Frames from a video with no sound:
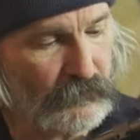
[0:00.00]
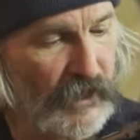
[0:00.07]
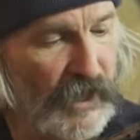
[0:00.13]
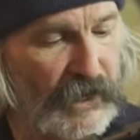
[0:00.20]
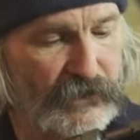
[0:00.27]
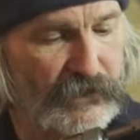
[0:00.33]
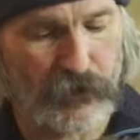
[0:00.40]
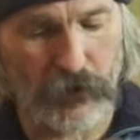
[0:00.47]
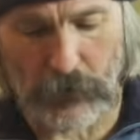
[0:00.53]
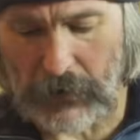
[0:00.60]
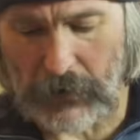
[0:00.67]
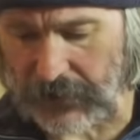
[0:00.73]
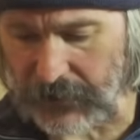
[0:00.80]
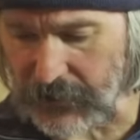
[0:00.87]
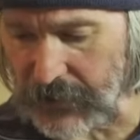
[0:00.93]
external
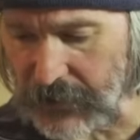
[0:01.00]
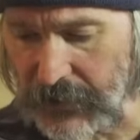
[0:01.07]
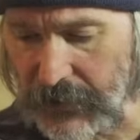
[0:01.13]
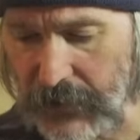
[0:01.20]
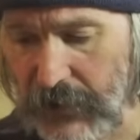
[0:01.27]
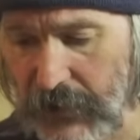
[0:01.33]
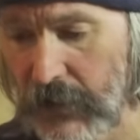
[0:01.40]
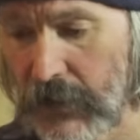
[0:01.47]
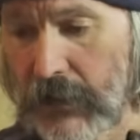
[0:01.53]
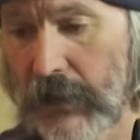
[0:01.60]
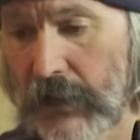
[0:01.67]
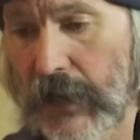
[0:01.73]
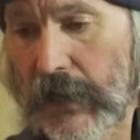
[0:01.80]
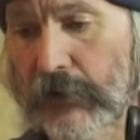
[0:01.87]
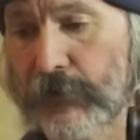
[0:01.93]
magazine,
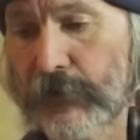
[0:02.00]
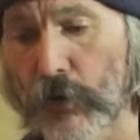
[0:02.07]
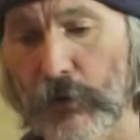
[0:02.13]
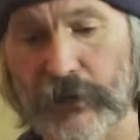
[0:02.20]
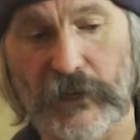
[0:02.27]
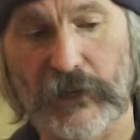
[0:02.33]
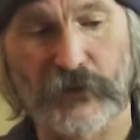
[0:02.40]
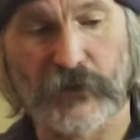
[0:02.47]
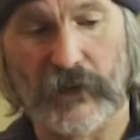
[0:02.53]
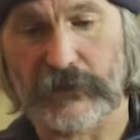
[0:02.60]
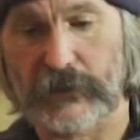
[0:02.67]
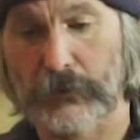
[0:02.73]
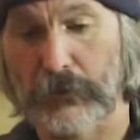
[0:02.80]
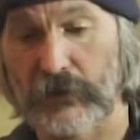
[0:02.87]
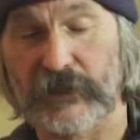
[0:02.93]
and a fully
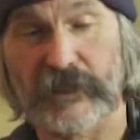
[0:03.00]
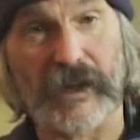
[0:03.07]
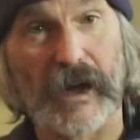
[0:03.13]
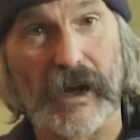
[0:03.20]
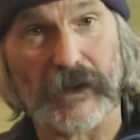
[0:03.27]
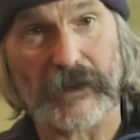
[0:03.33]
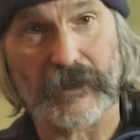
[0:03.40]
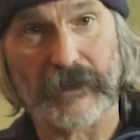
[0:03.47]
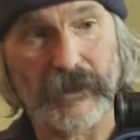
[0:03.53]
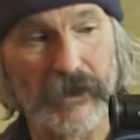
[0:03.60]
adjustable stock.